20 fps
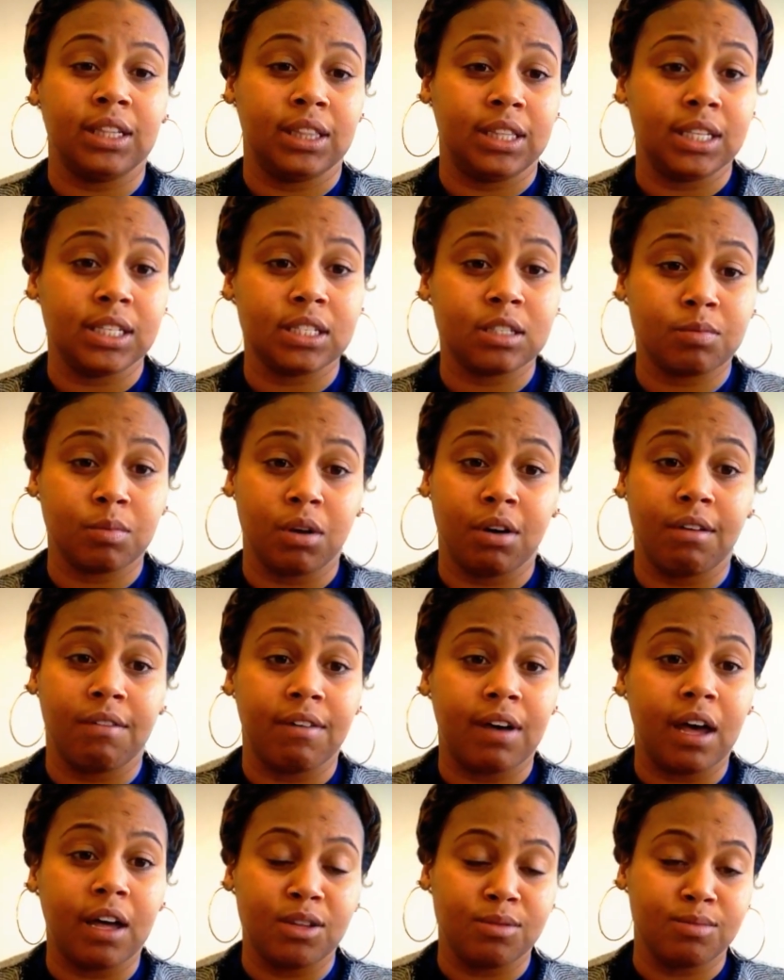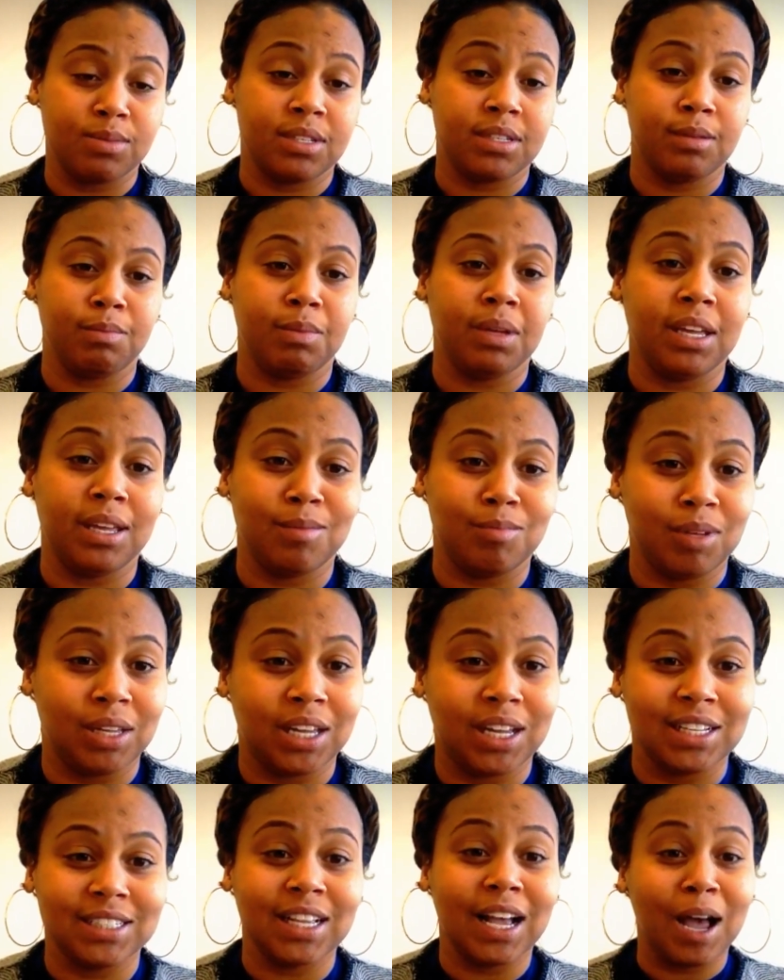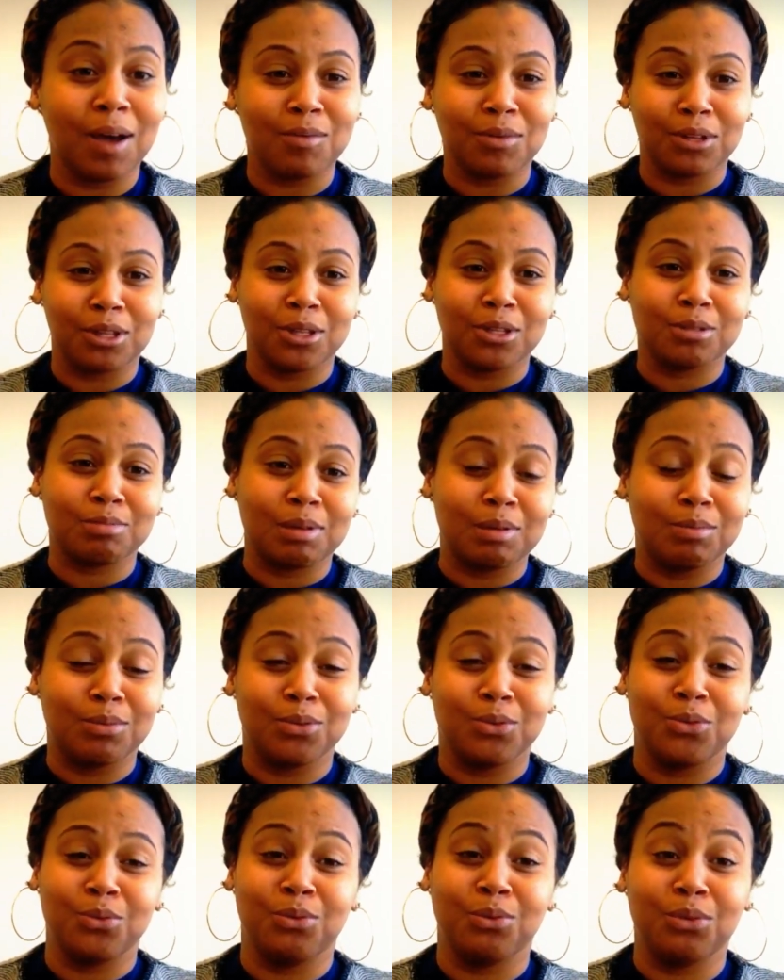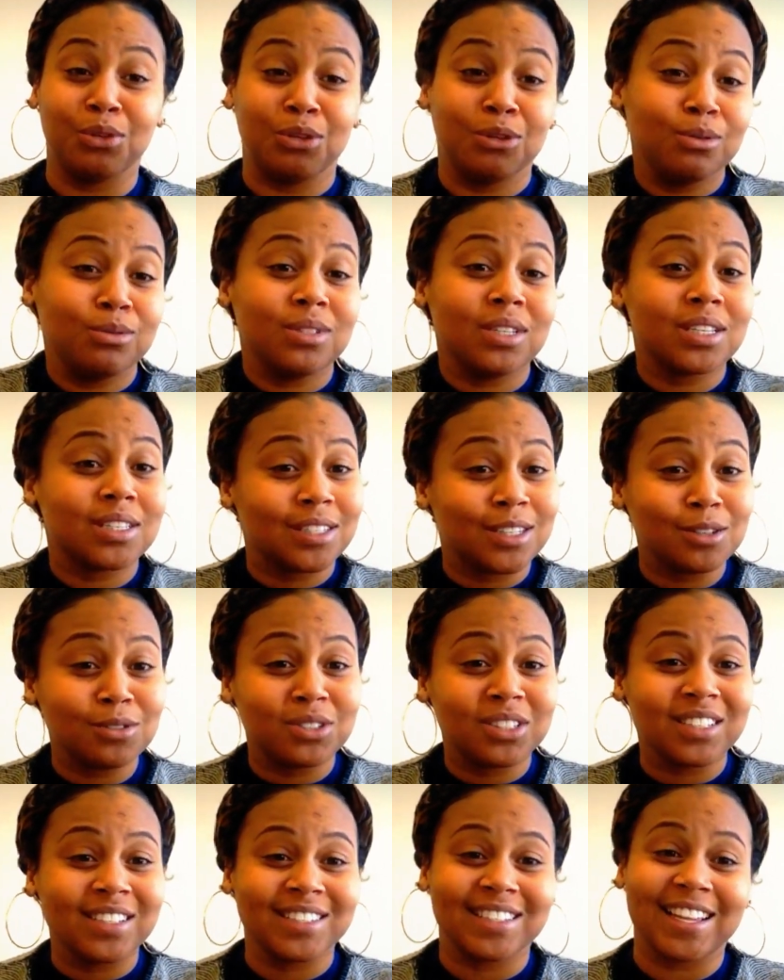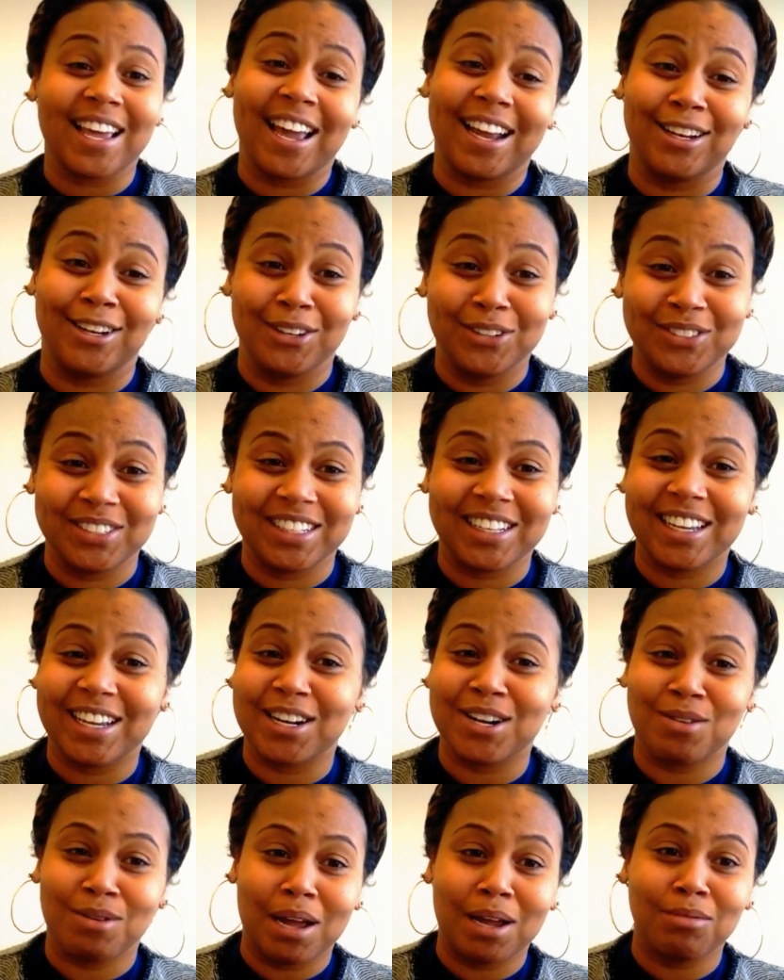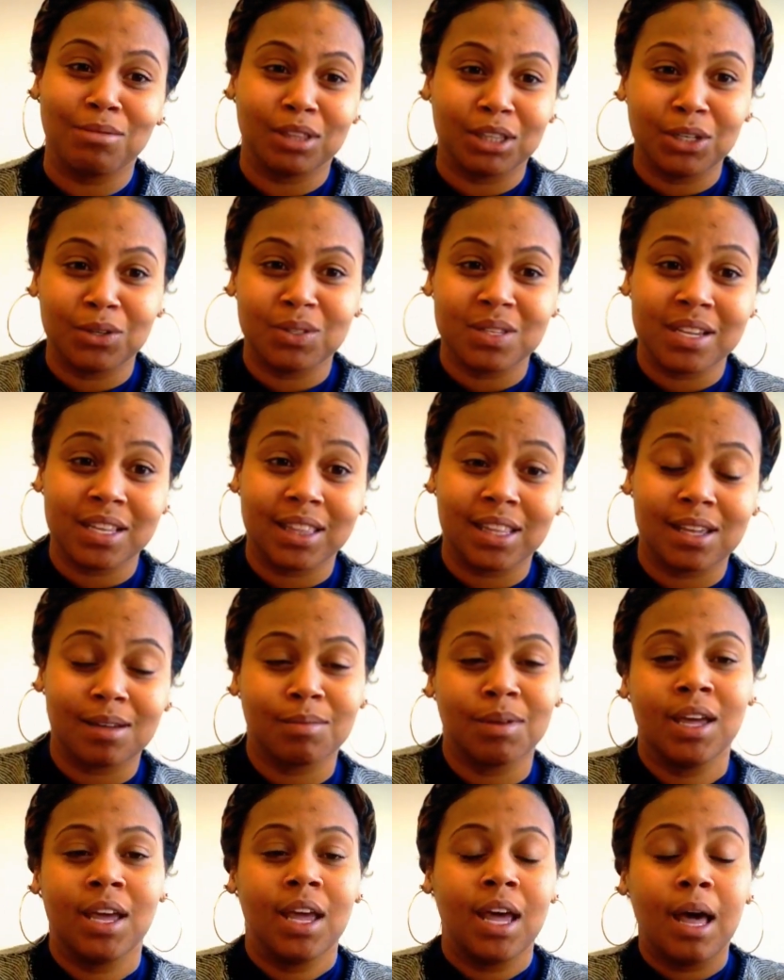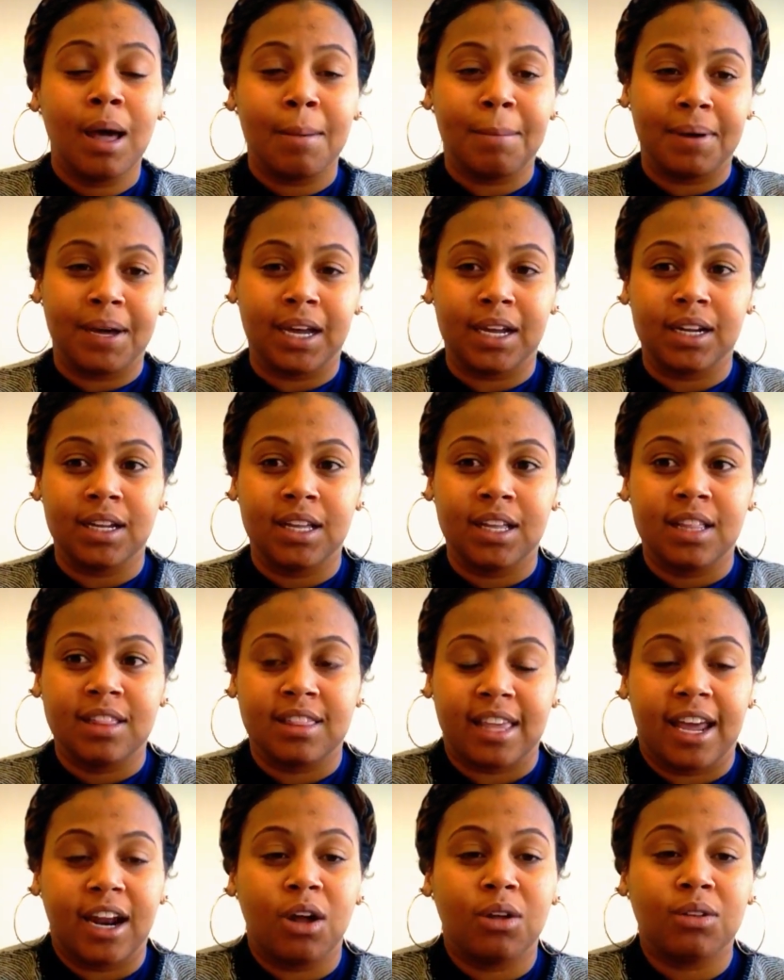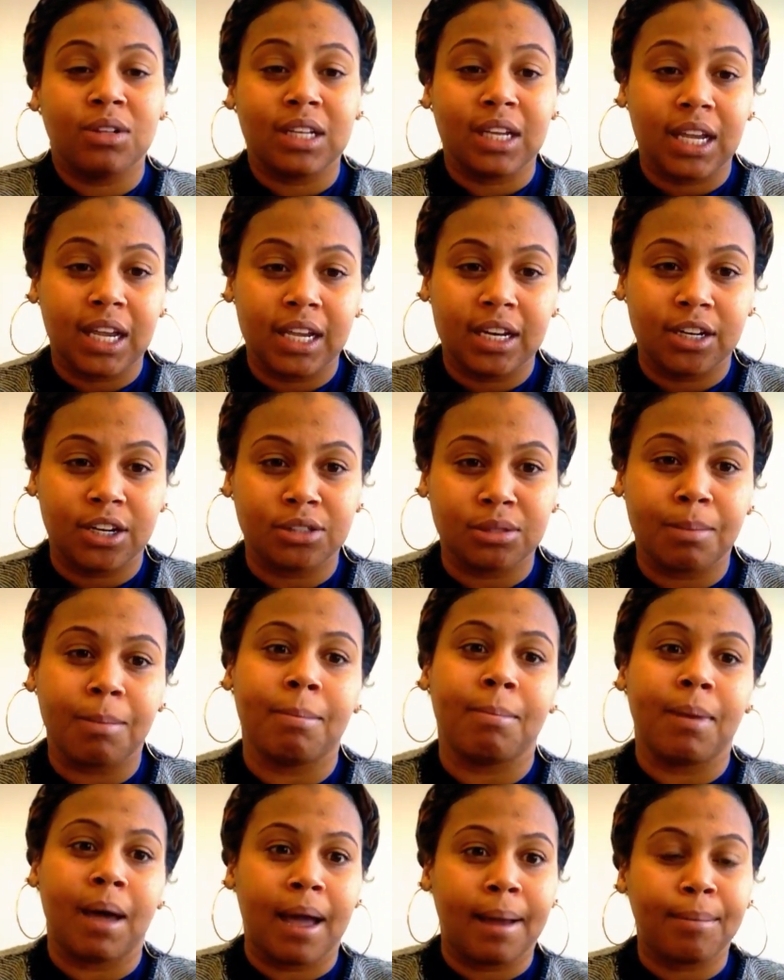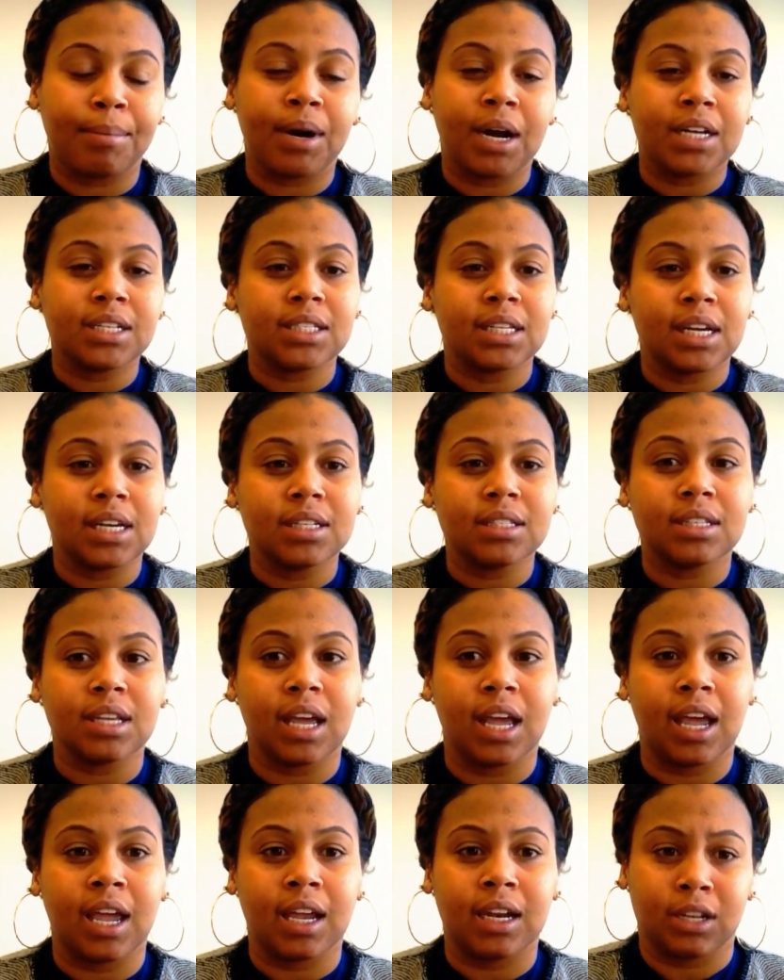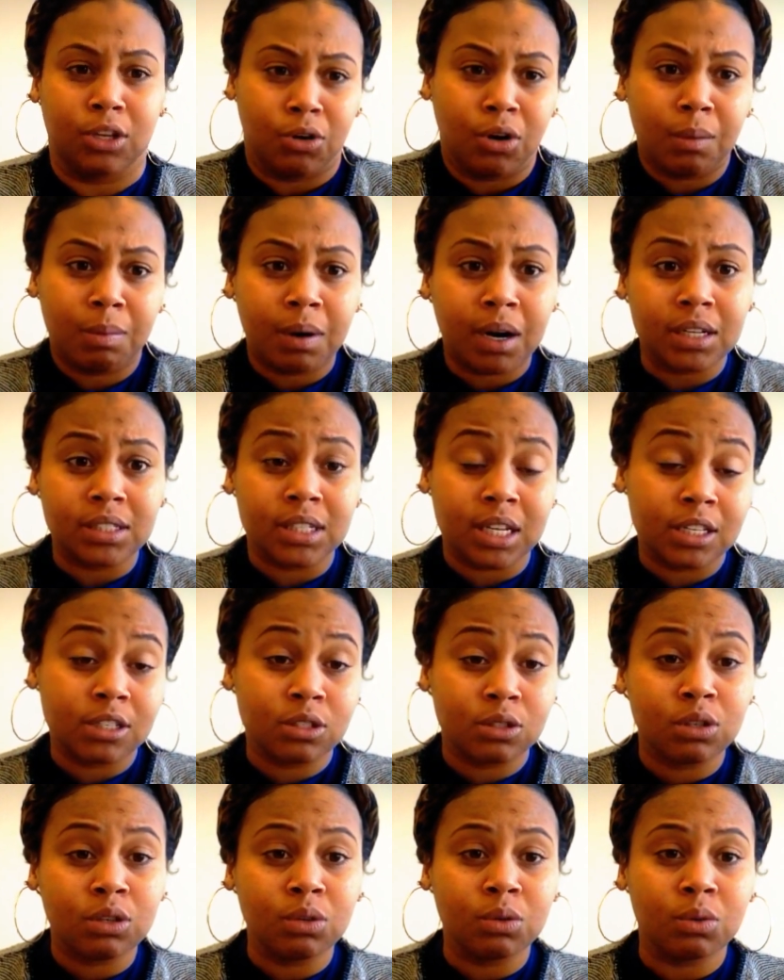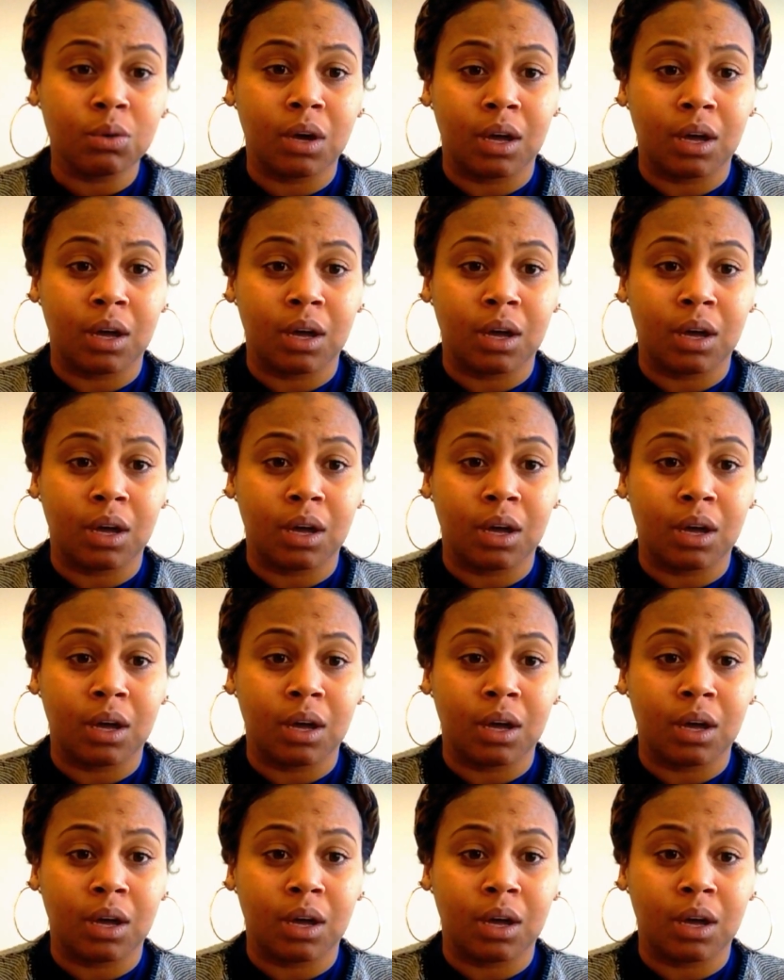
This spoke volumes to me because I'm one of those people who use excuses and usually get away with using them, but that only hinders my process and your process too.